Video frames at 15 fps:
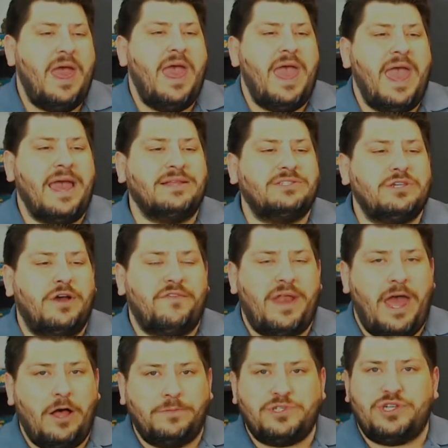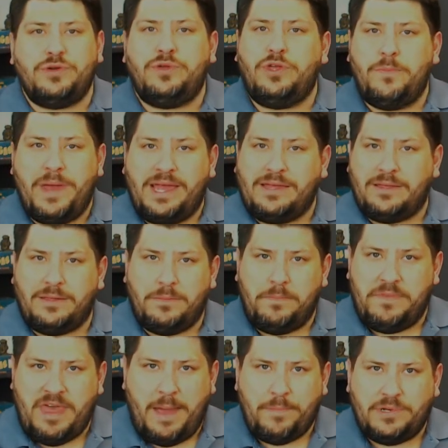And so if it helps you, you make
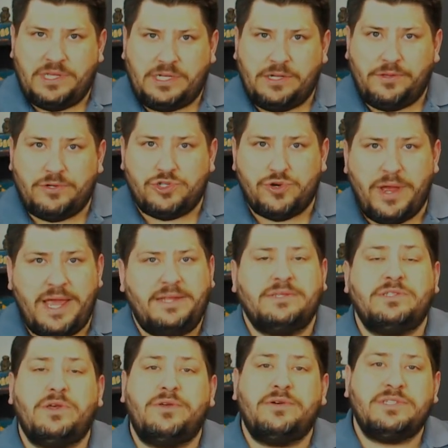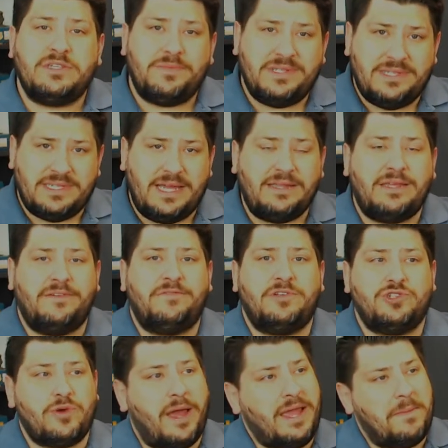that particular trade. And so there's some incentive to
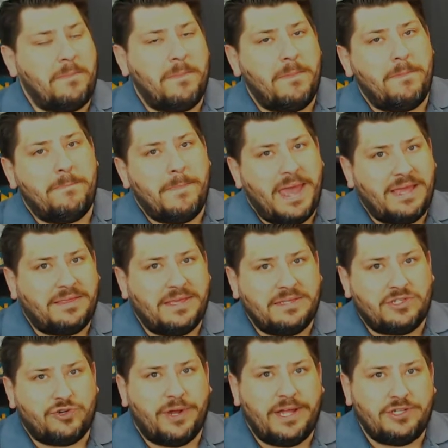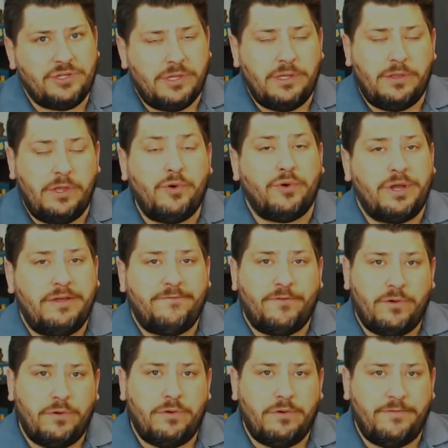try and make these trades lucrative
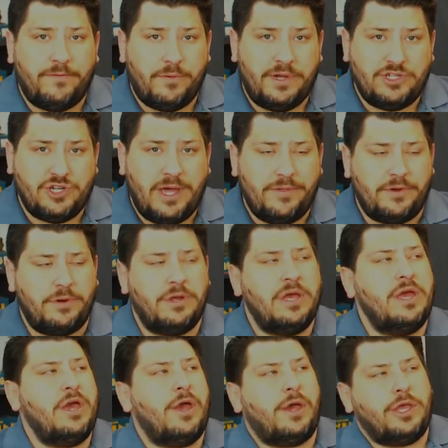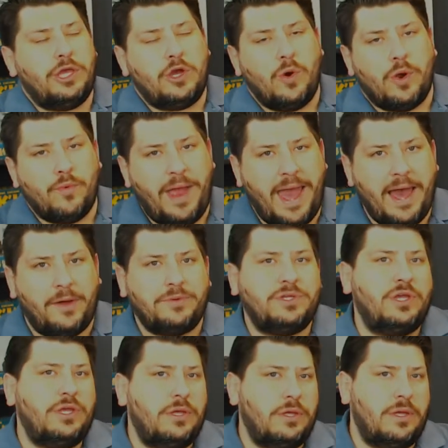for each other. You go around,
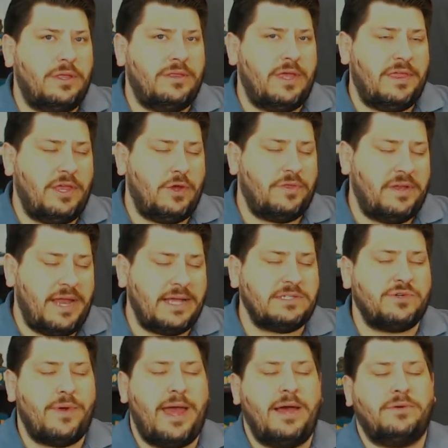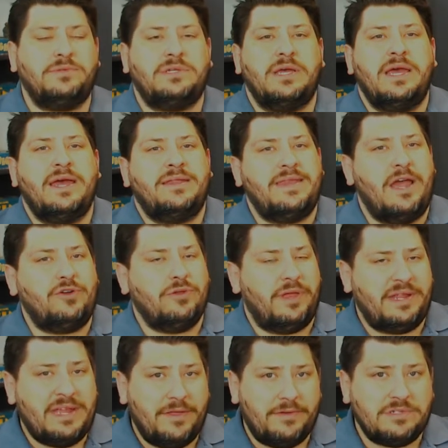you then go to the next round. Now you're laying
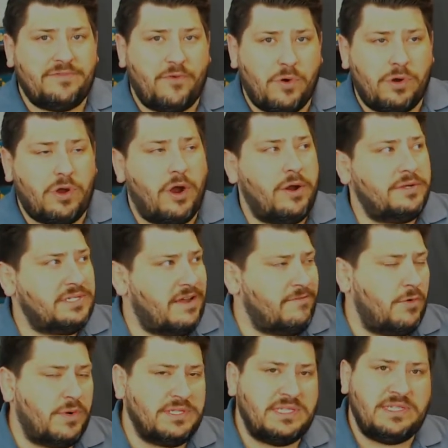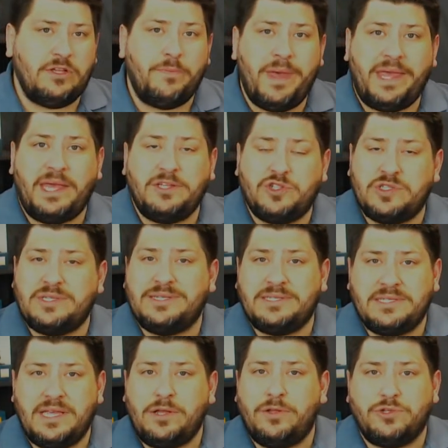down those 4 cards. Everyone's still making just a
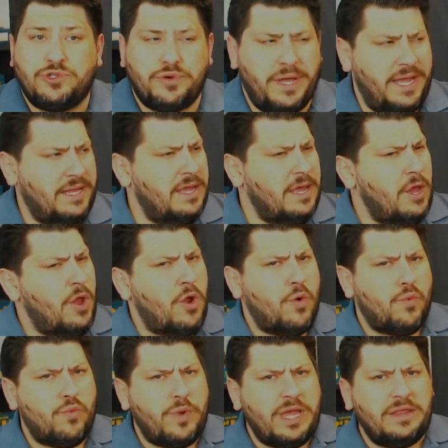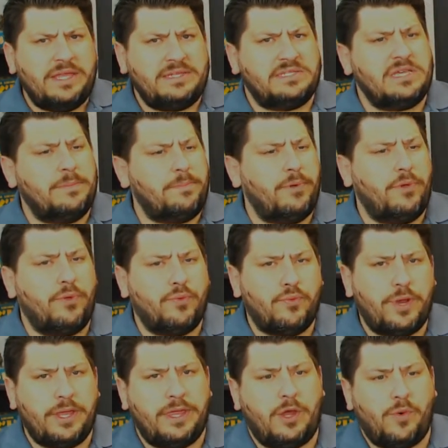single trade. Really simple,
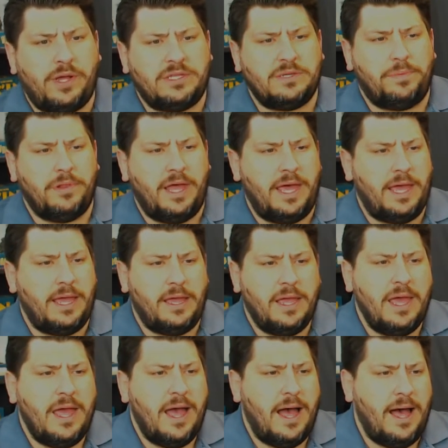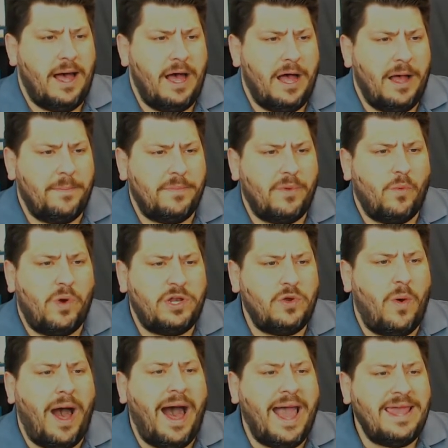really quick to play. What do
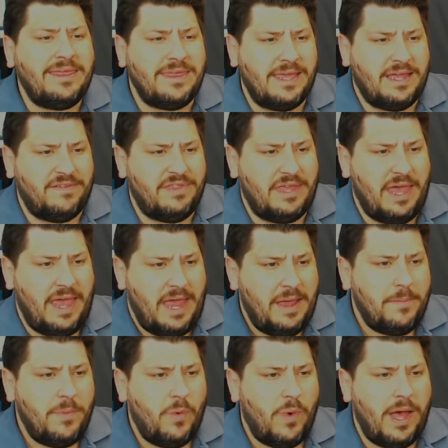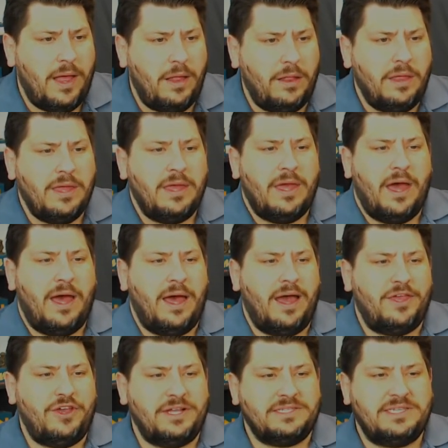I think of the game? Well, you
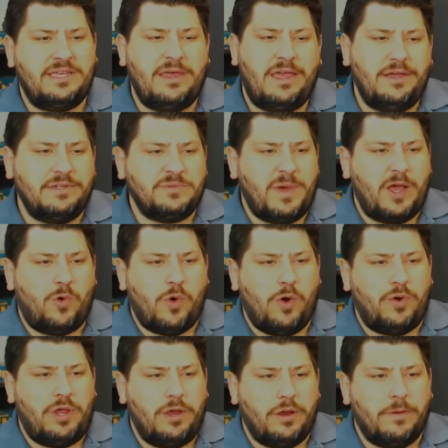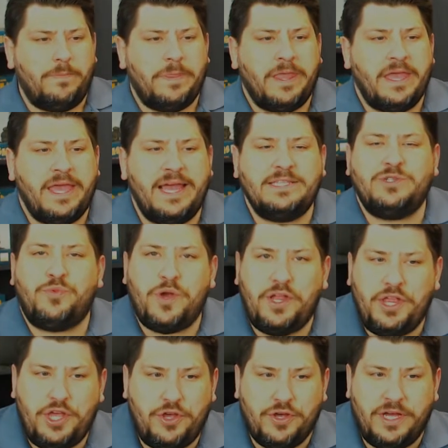can see they use my quote here. It's
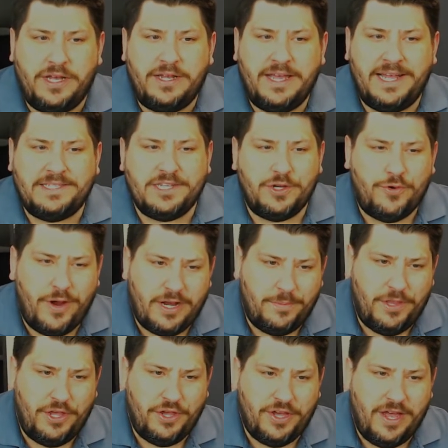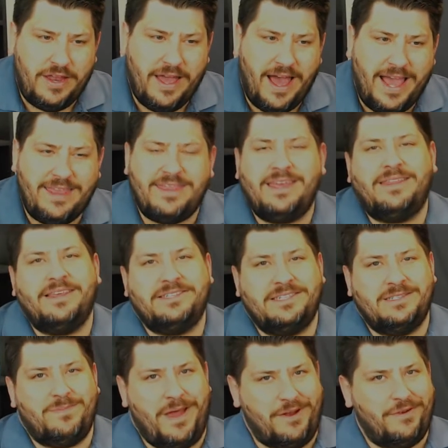really good. It's incredibly good. I think this is
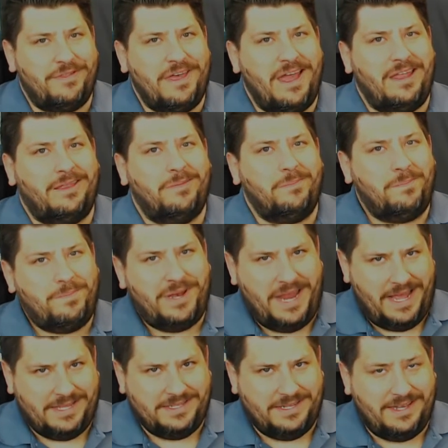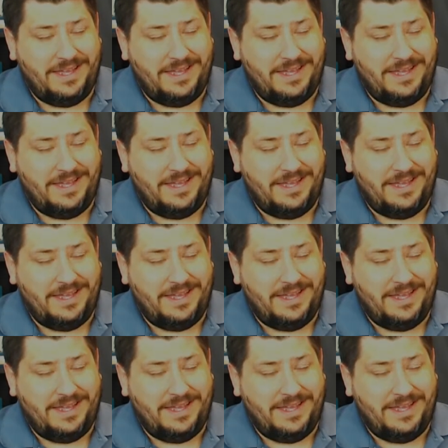better than Bonanza.